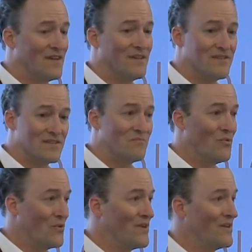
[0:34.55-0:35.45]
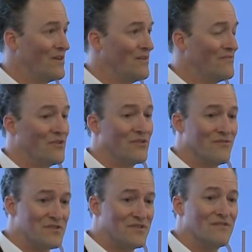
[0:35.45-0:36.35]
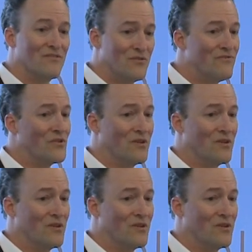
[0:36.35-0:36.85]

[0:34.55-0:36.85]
uh, the support of the University of Louisville